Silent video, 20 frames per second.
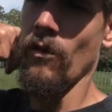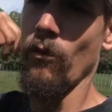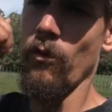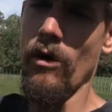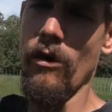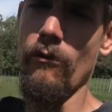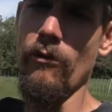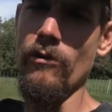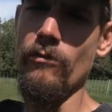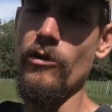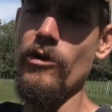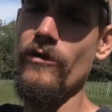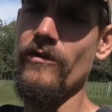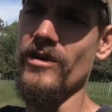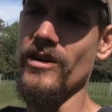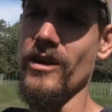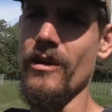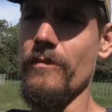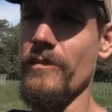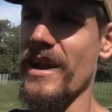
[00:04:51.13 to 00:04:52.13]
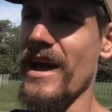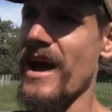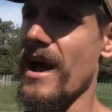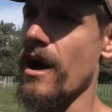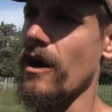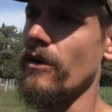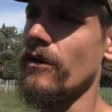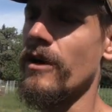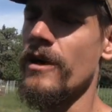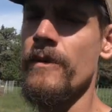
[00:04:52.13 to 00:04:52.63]
where we're moving them
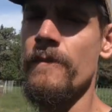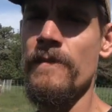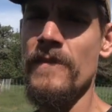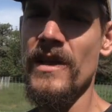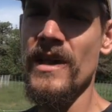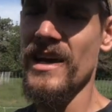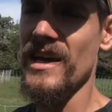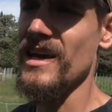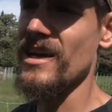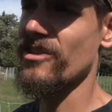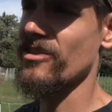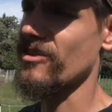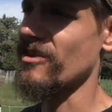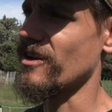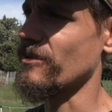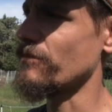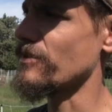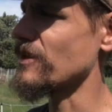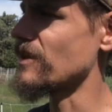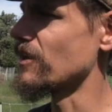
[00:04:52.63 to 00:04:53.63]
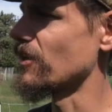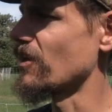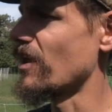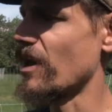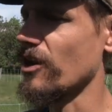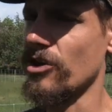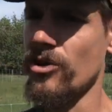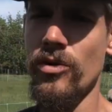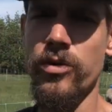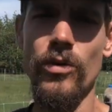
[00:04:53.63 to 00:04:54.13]
now is going to be a
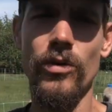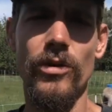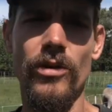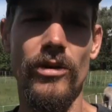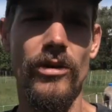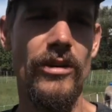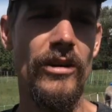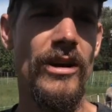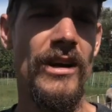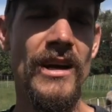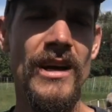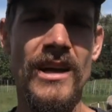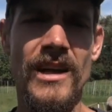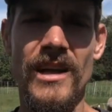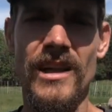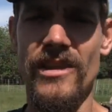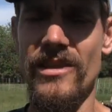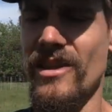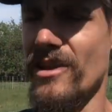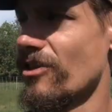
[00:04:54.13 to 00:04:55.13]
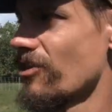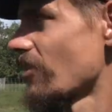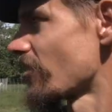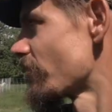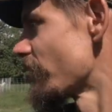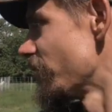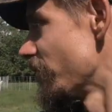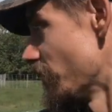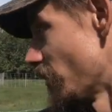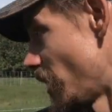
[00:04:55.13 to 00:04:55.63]
lot cooler than
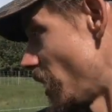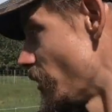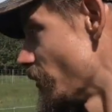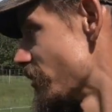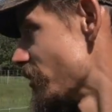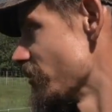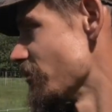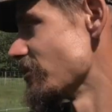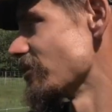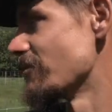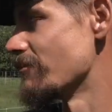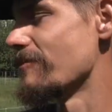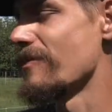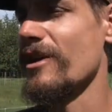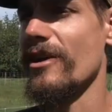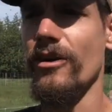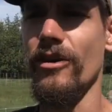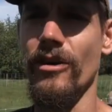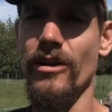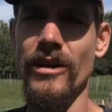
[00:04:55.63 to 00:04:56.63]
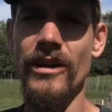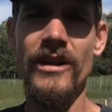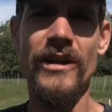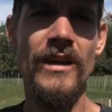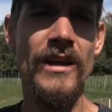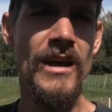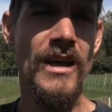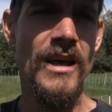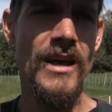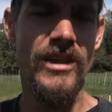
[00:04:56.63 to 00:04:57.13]
just out here in the middle.
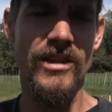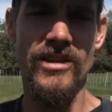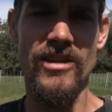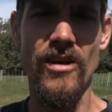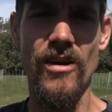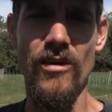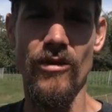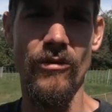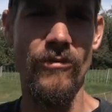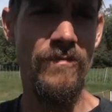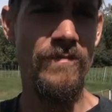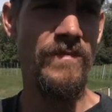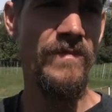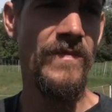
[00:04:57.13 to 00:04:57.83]
So